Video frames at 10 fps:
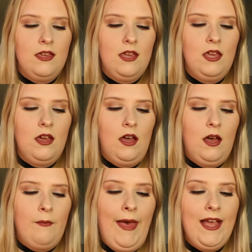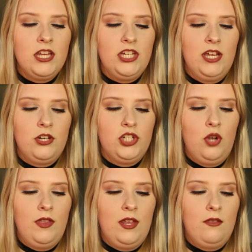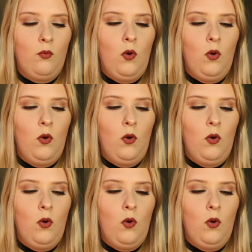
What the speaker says: the packaging showed that the